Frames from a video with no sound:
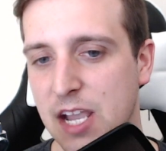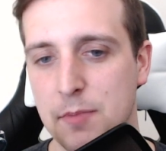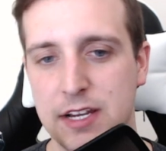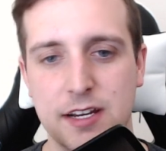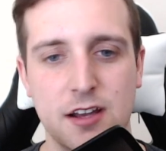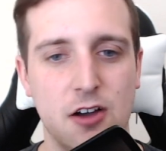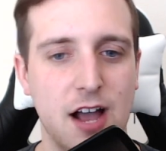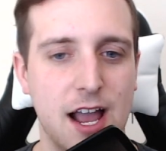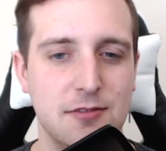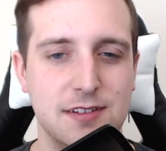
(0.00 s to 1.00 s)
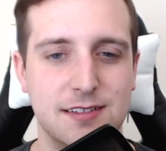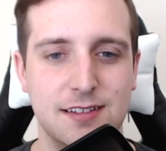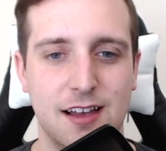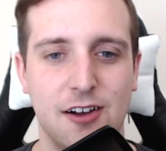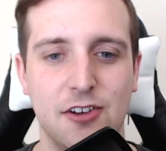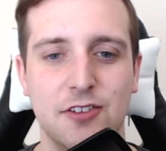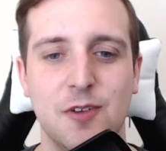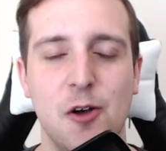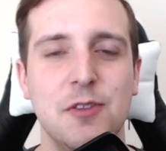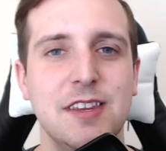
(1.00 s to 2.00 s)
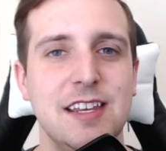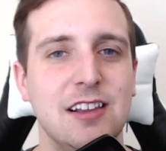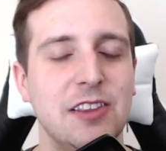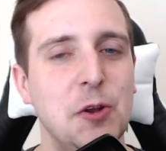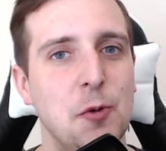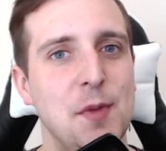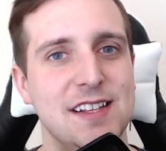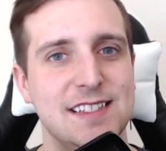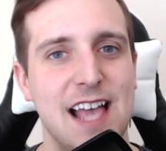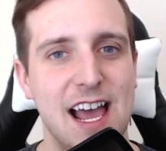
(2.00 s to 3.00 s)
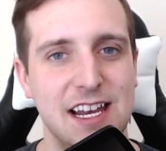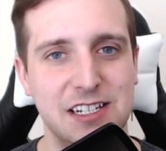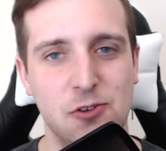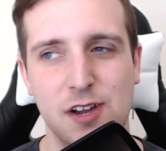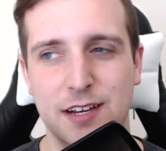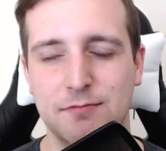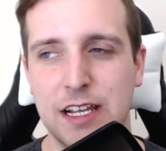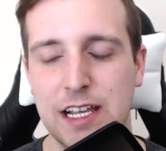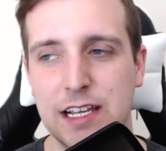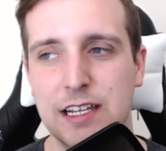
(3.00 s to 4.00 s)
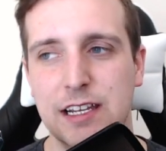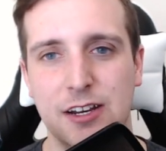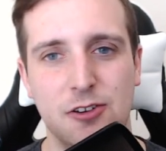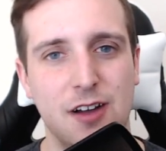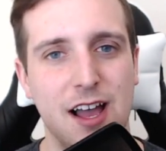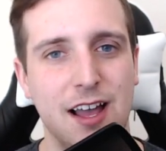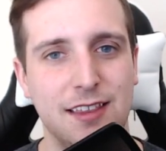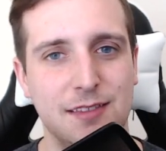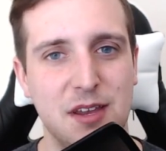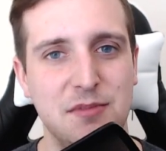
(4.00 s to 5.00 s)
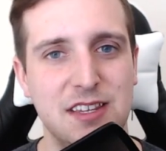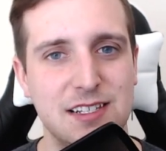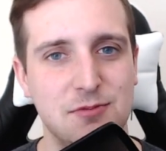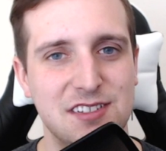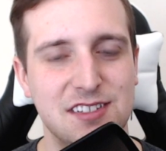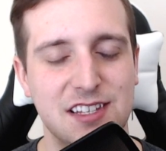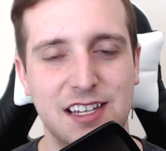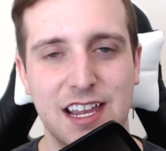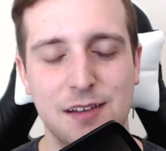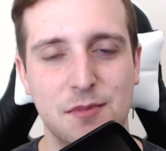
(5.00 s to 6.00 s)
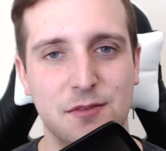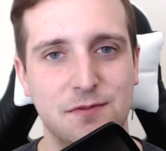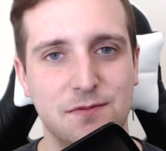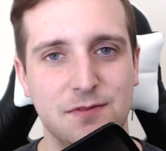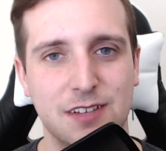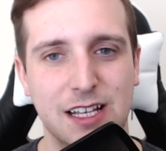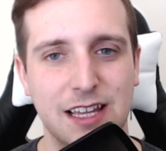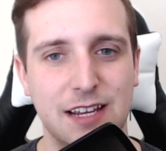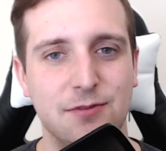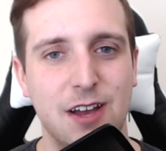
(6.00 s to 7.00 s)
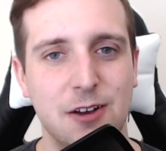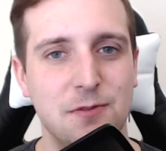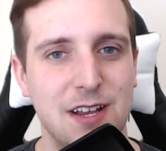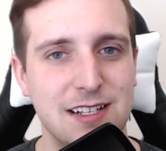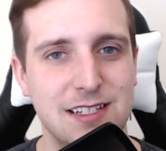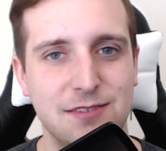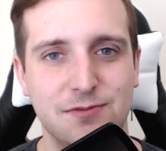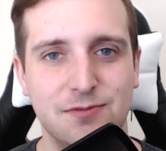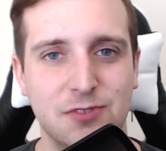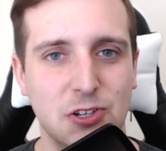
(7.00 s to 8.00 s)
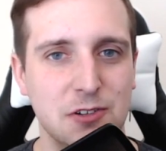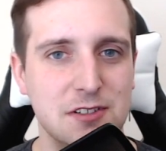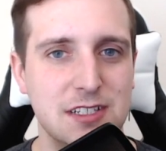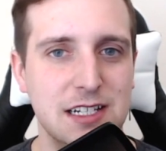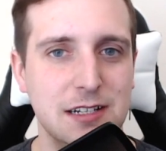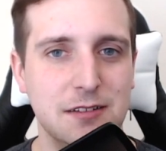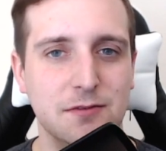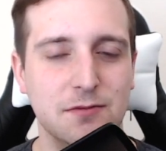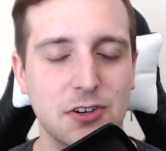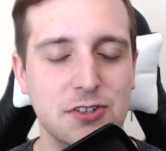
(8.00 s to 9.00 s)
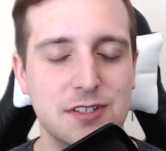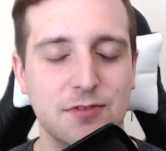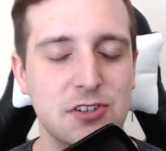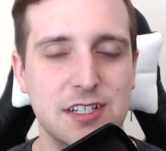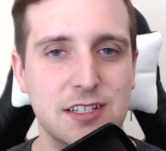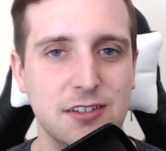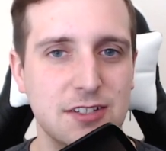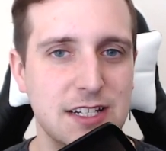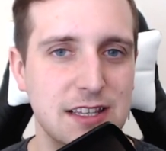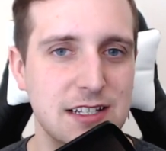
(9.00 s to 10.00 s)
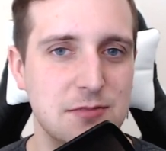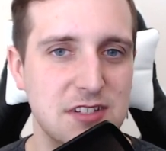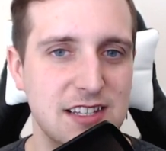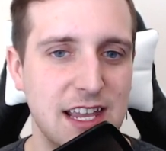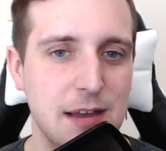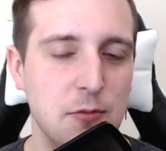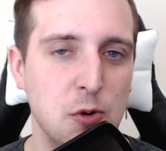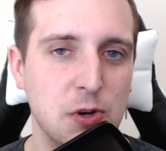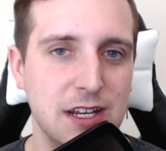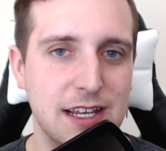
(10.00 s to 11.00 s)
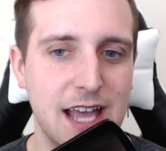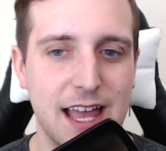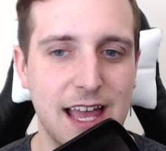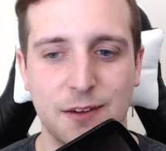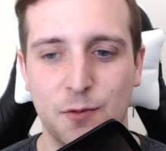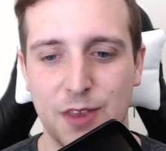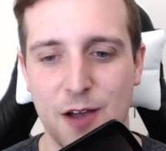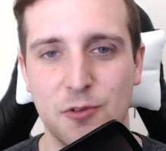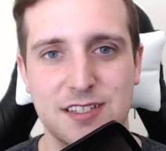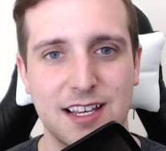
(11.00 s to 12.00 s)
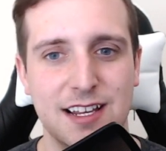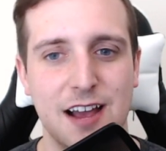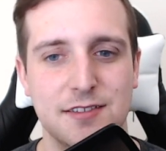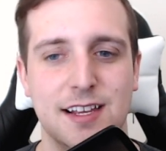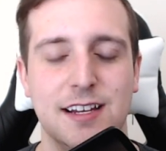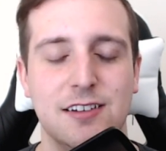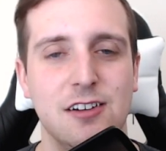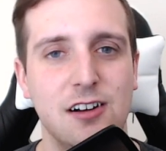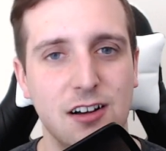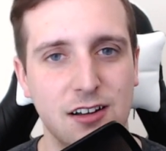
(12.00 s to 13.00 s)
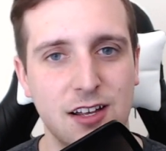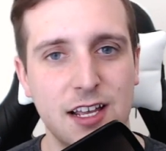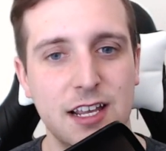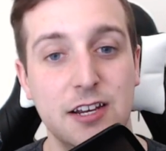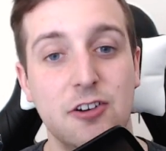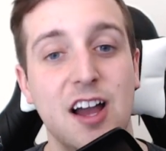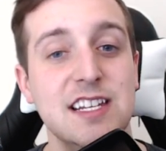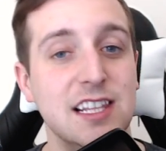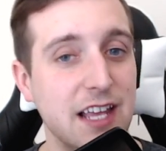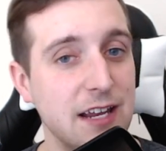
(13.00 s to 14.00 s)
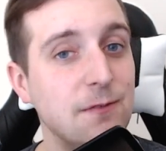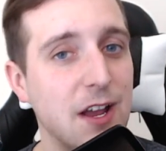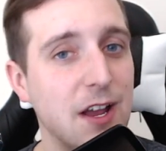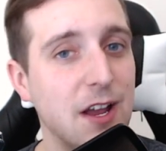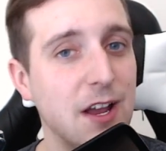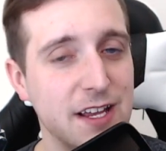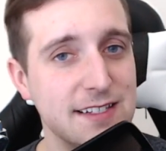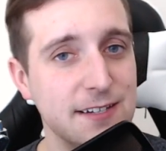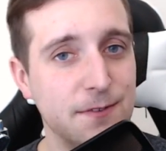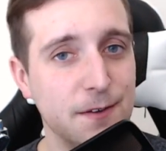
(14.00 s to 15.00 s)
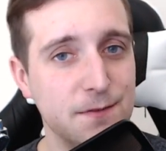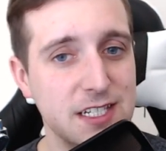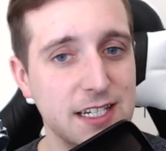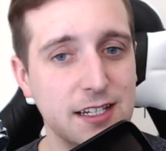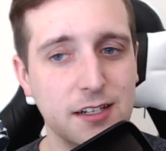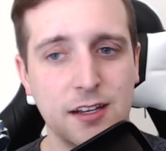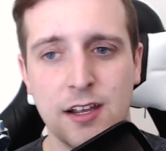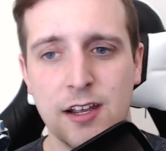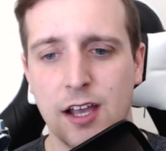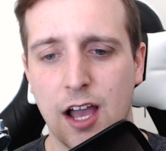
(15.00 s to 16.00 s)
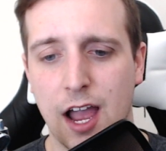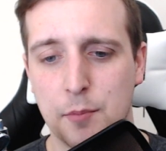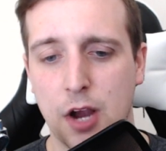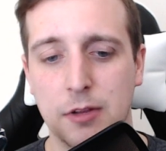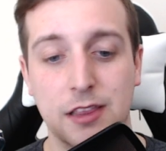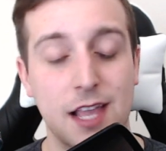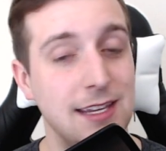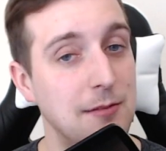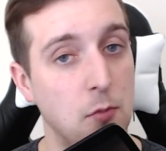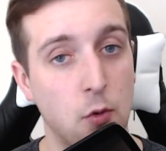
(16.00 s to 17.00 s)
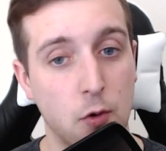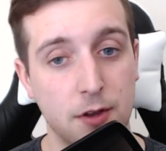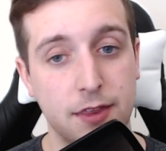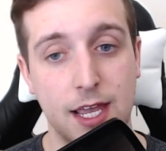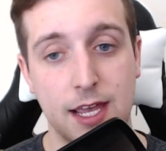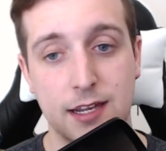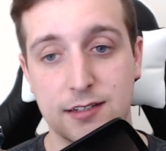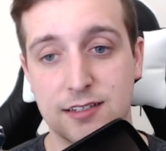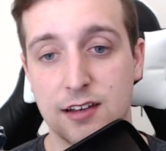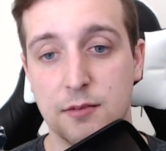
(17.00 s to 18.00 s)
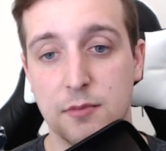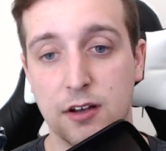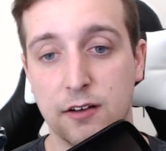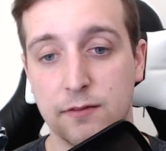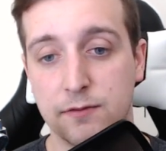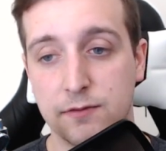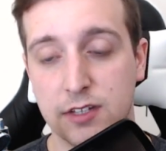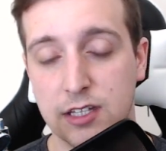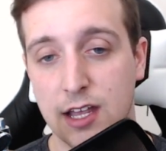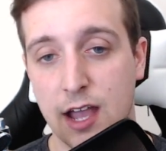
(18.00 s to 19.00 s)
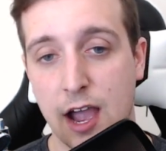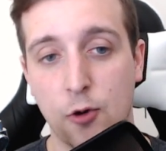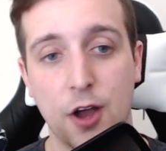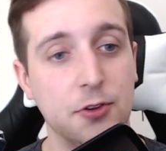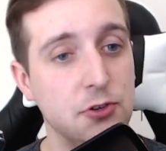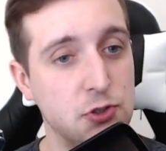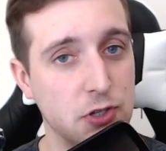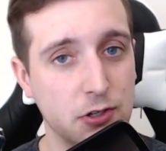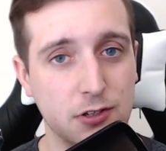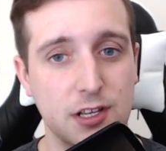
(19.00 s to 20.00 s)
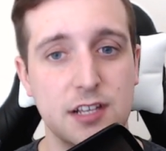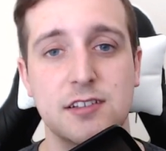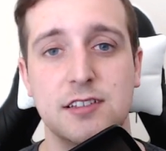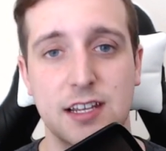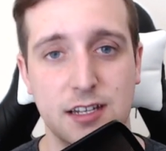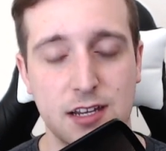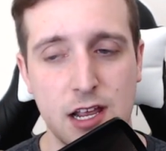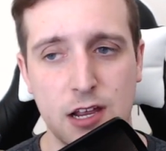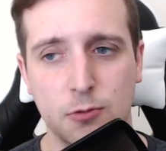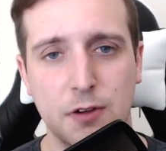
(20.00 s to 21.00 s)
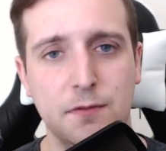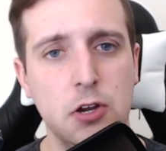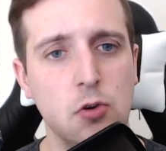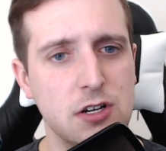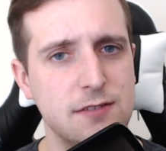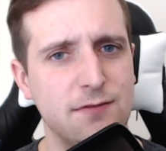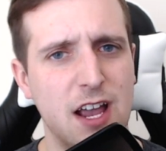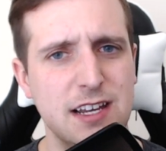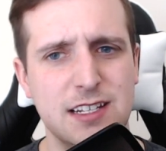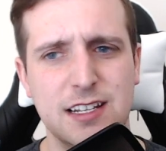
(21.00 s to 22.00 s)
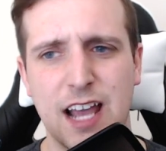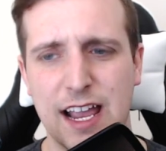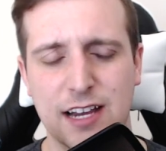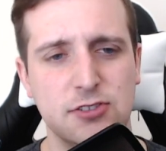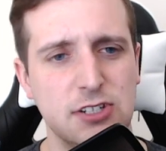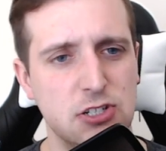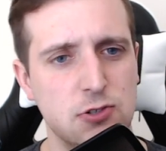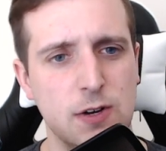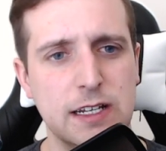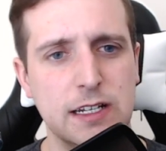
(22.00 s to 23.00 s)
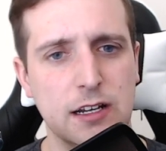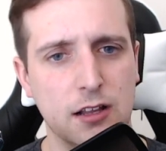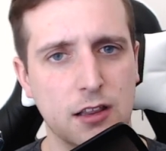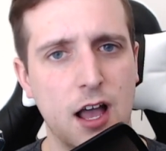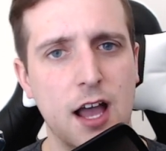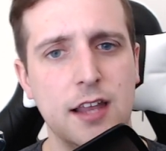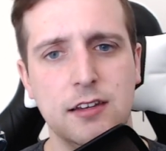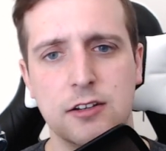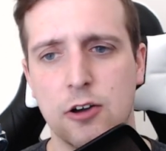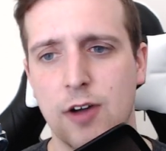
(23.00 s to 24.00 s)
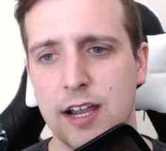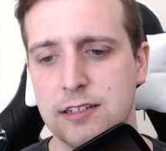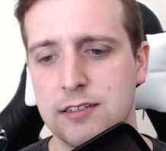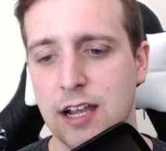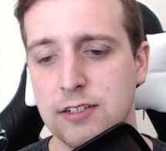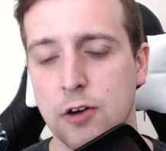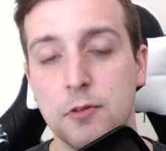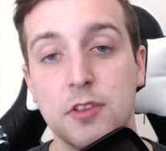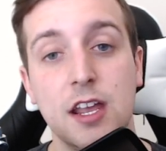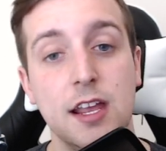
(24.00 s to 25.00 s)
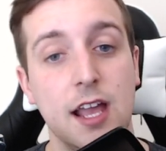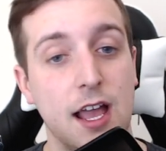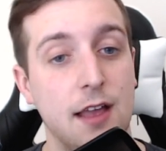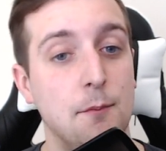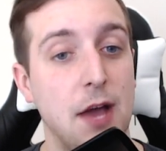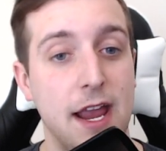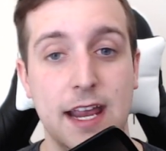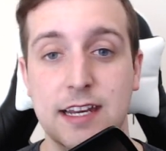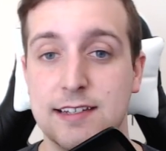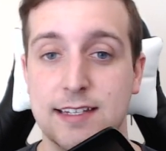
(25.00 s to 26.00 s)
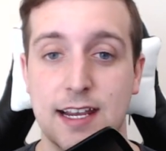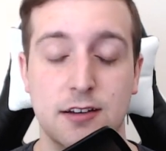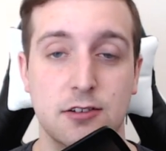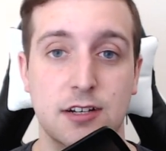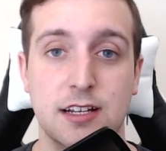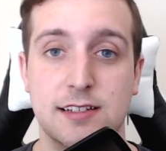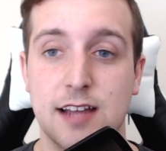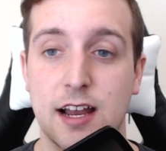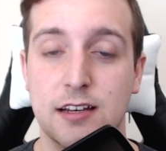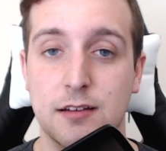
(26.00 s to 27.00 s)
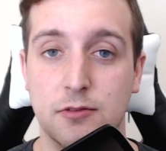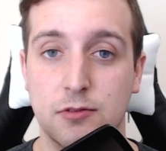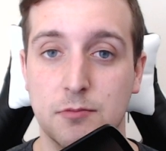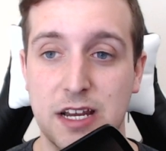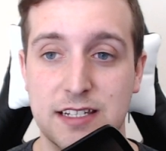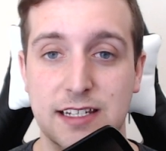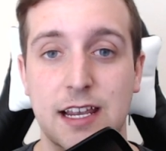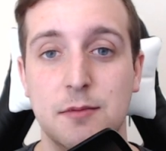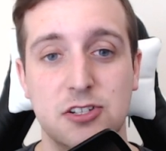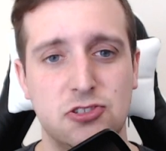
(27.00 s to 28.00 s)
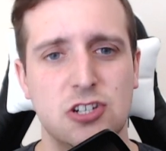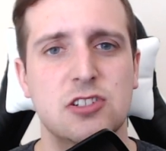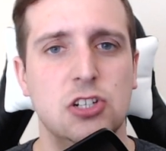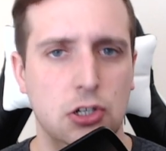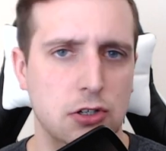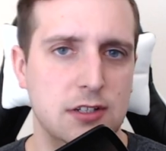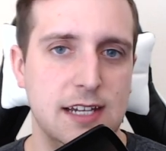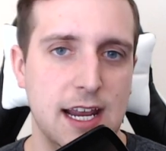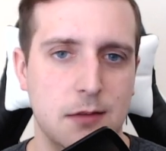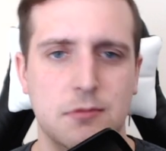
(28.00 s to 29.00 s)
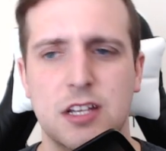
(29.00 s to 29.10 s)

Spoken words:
But, I was only a little bit saddened going, maybe this was the game of like Final Fantasy 13 versus 13. This was the game we were going to get. And if that was it, I was like, I did like Final Fantasy 15. I probably like it more than some of how other journalists and reviewers find it. I actually enjoyed it a lot. I don't, by any standard, it's not an amazing game. It's just a good game.